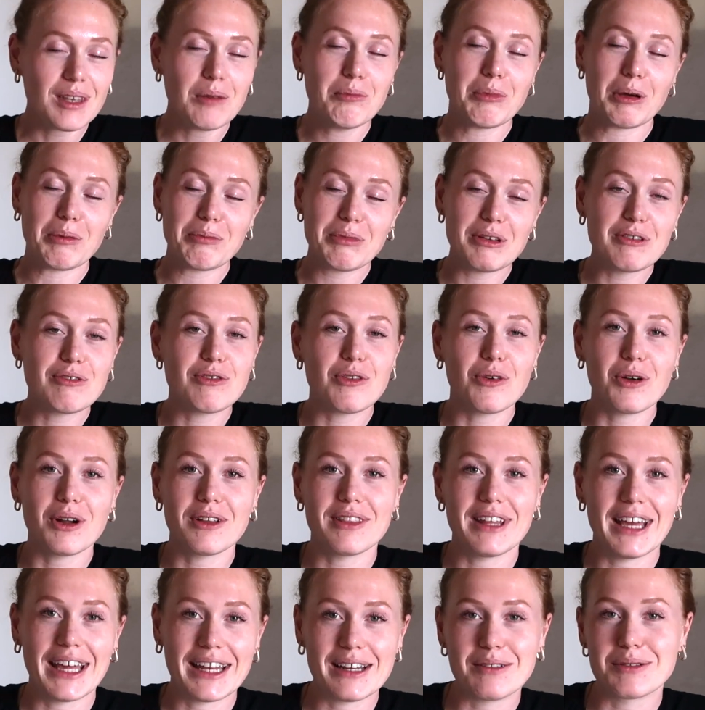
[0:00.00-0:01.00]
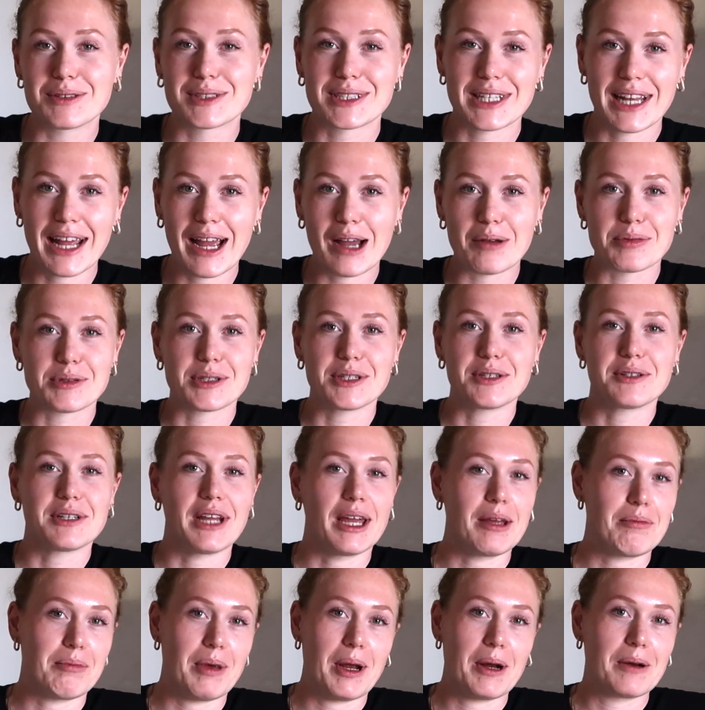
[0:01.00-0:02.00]
But before then, it was an absolute
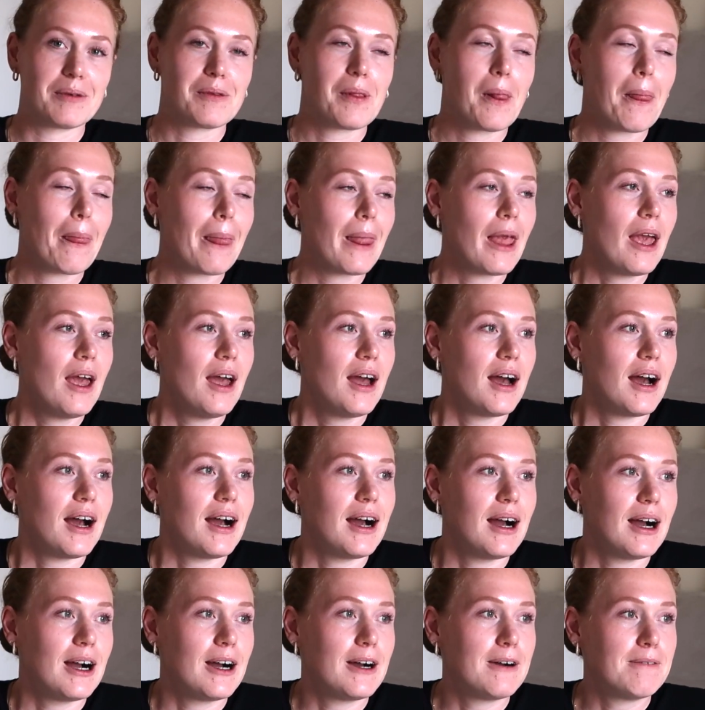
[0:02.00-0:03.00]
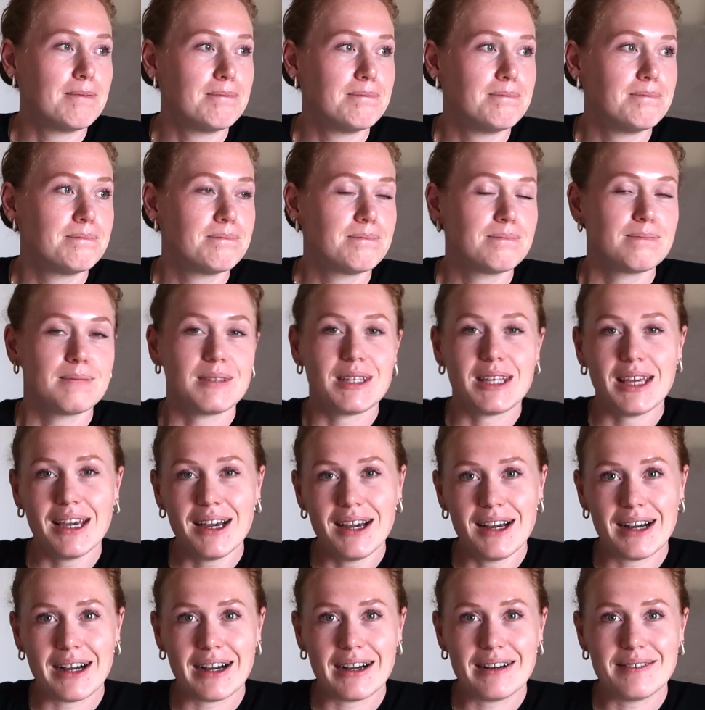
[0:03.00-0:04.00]
nightmare.
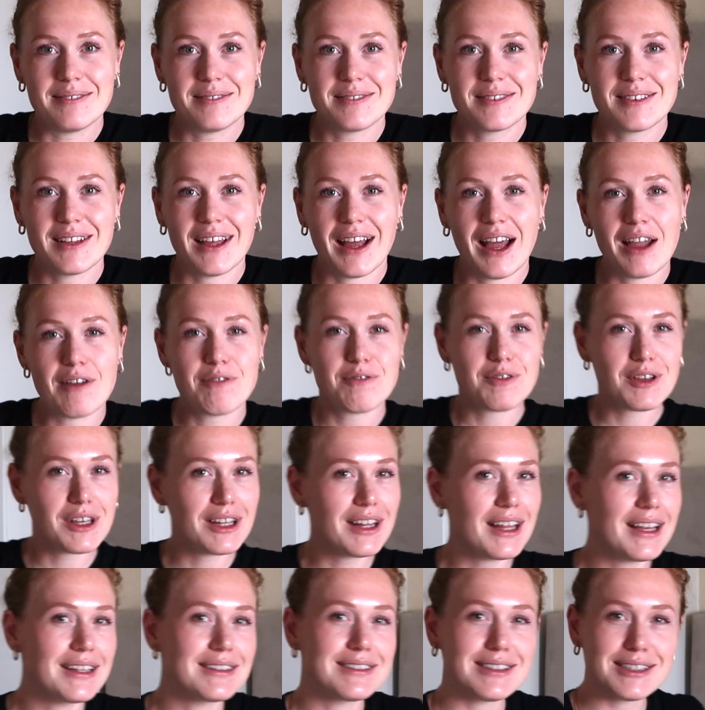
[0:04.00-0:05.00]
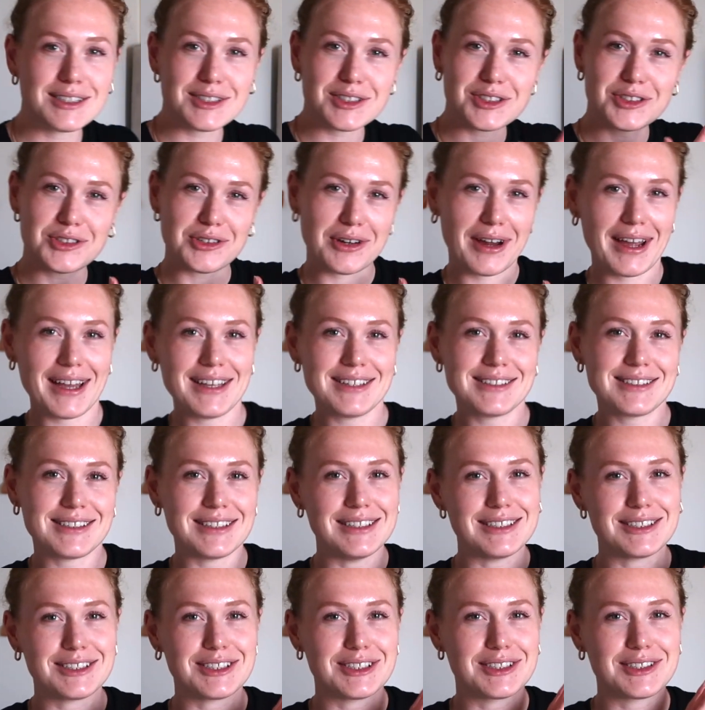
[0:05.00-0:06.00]
Yeah, I feel like this dress
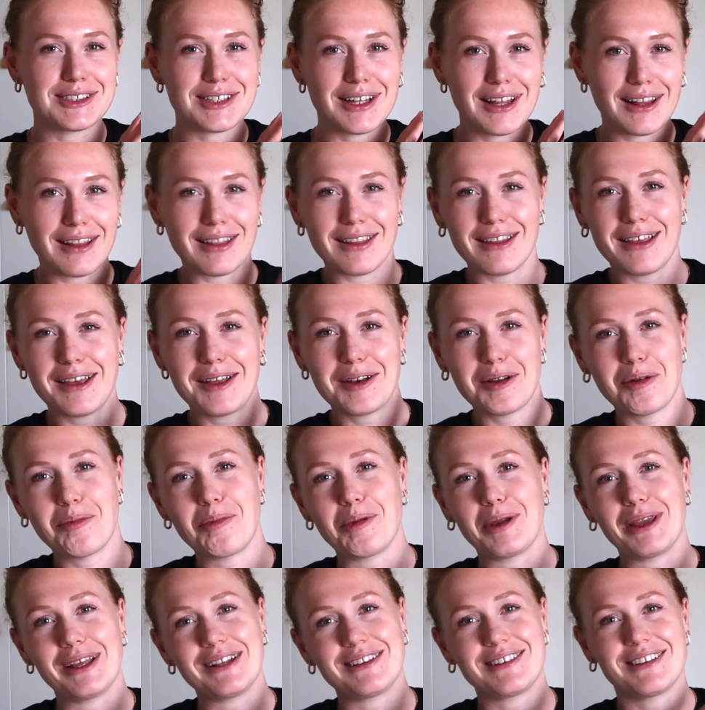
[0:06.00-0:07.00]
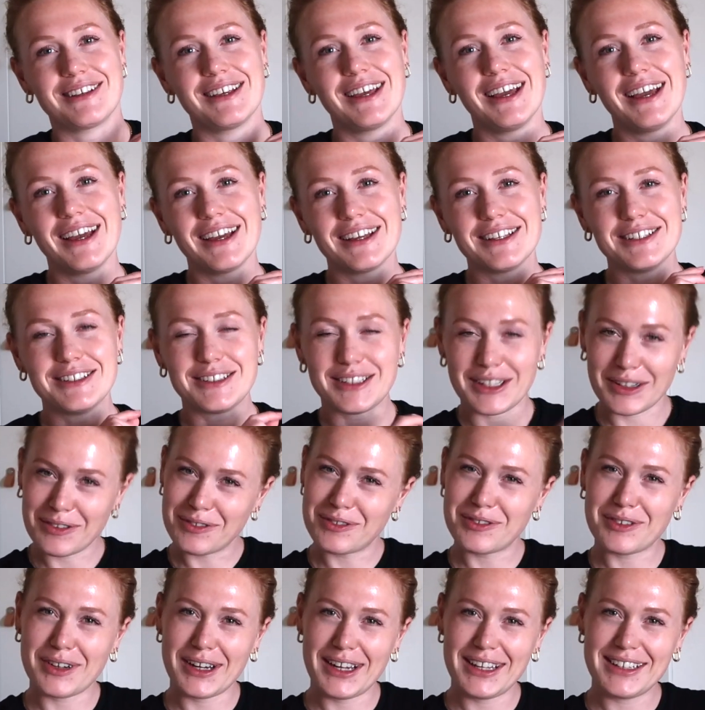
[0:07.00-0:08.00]
is just a little bit
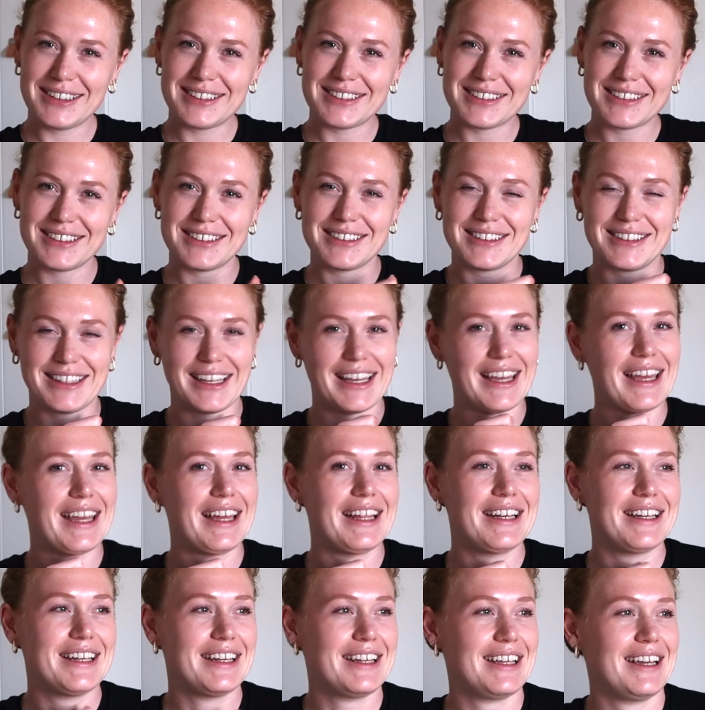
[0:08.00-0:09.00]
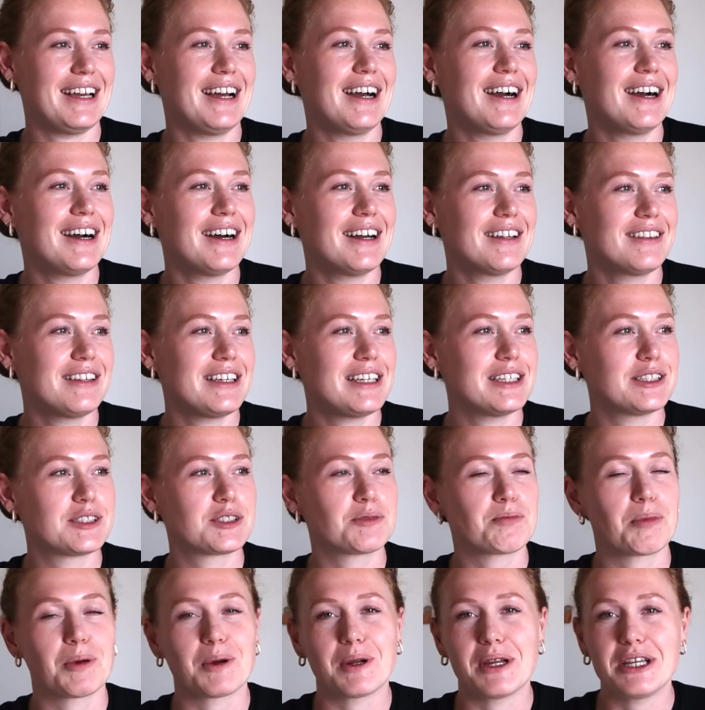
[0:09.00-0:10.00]
different than the
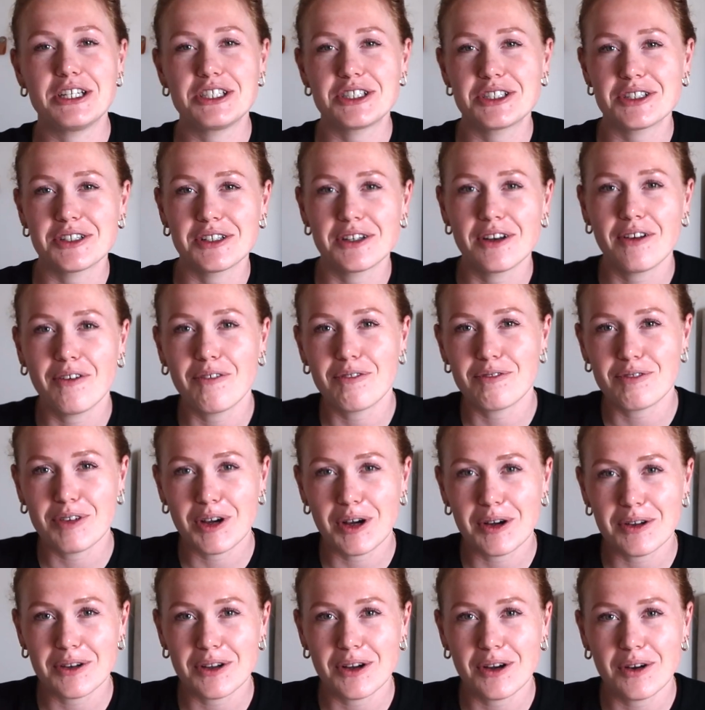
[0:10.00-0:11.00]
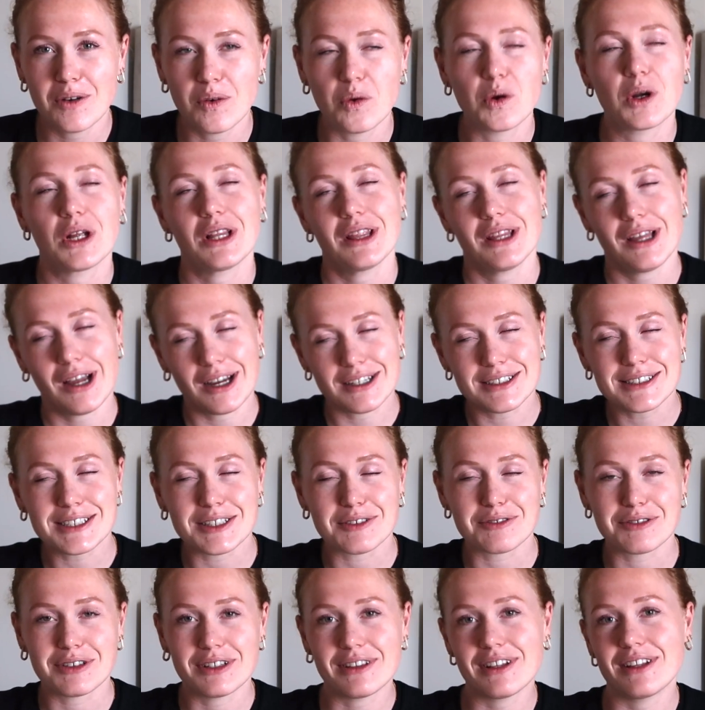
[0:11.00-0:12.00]
inspiration photo, or a lot
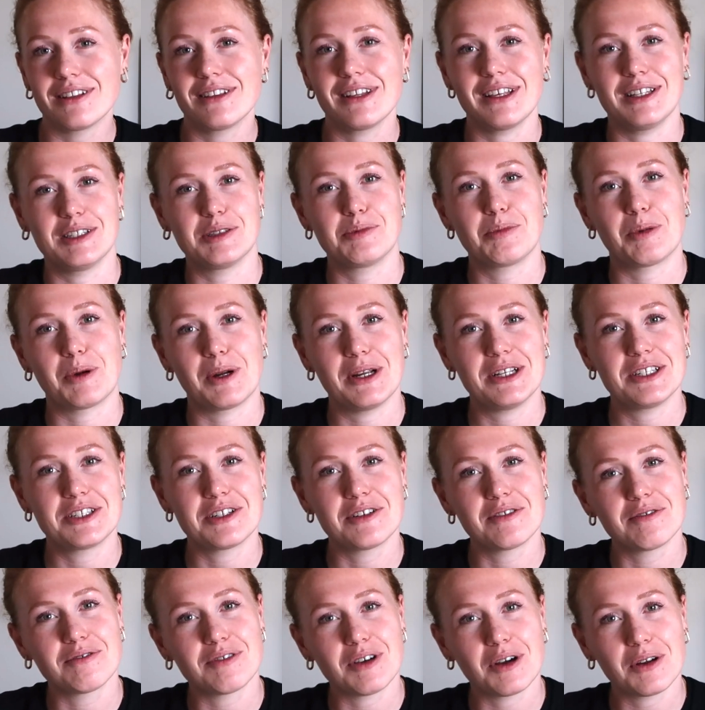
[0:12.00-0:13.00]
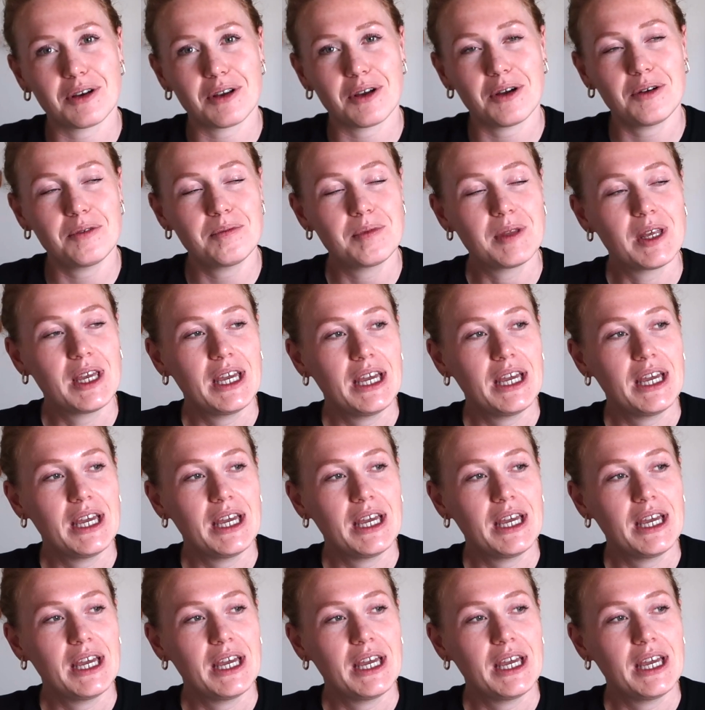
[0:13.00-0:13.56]
different than the inspiration photo.